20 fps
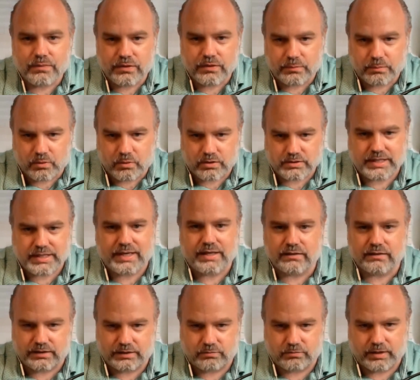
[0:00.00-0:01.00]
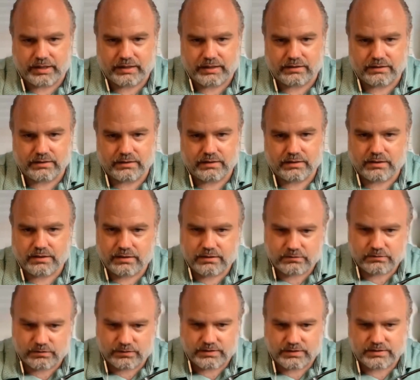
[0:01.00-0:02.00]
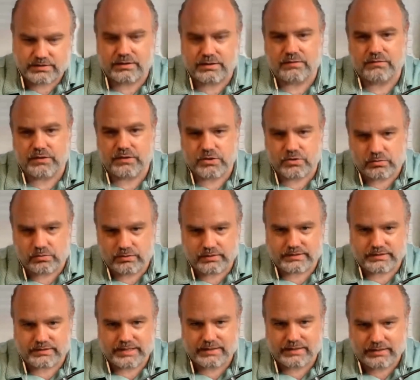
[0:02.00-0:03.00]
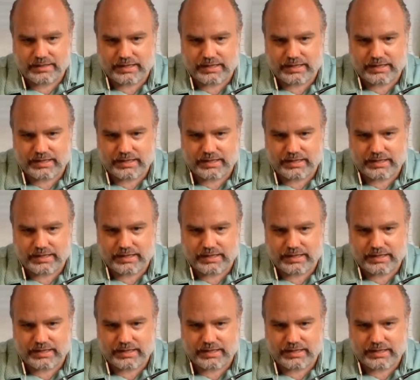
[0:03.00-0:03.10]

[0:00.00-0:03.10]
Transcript: the mortality rate for this individual at that